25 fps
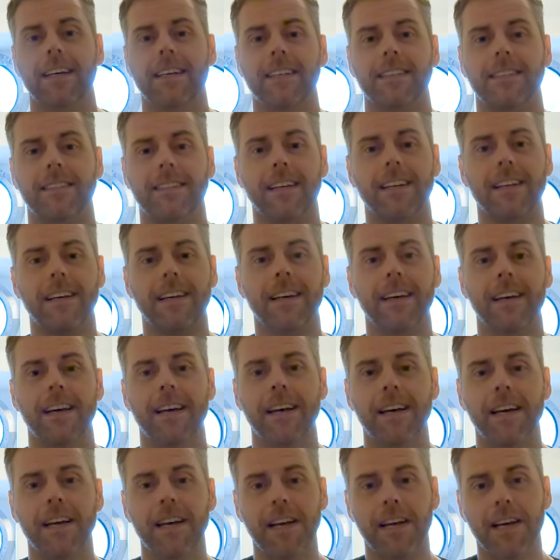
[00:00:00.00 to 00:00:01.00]
city.
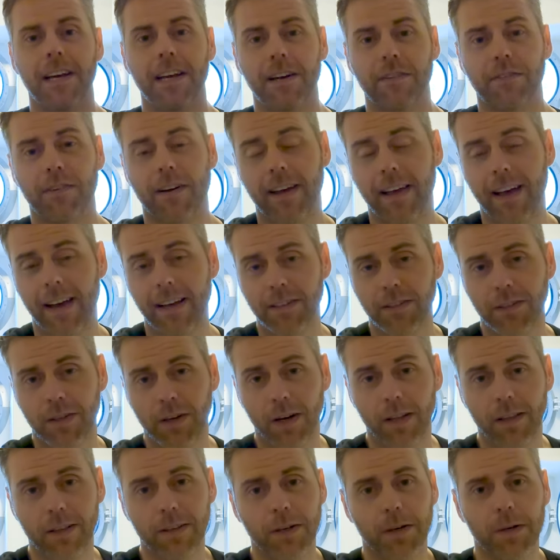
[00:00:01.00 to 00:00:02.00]
If I had to
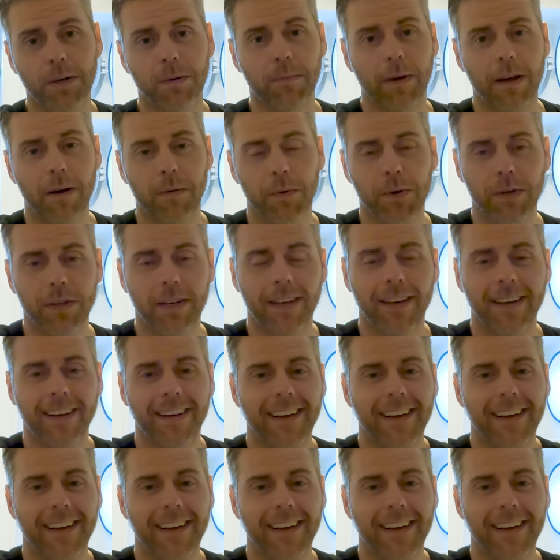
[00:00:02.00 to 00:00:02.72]
call it home, I would.